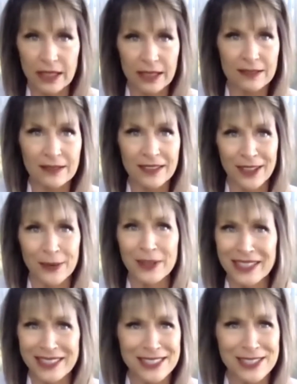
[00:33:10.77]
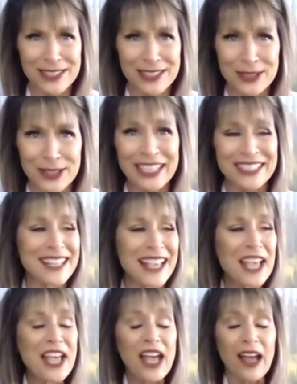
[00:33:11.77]
and, you know, illicit drugs,
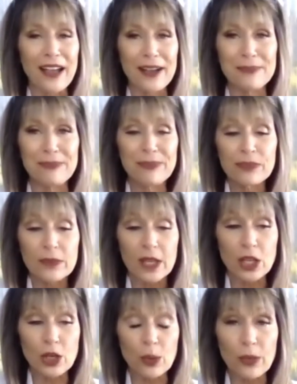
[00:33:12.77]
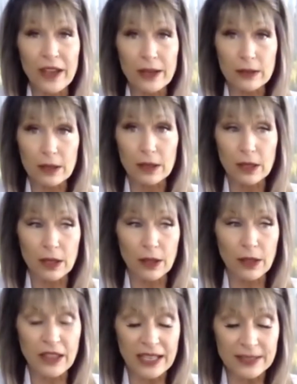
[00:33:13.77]
um, you know, that,
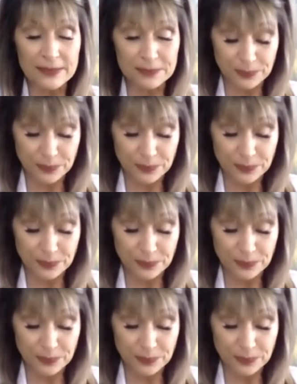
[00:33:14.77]
that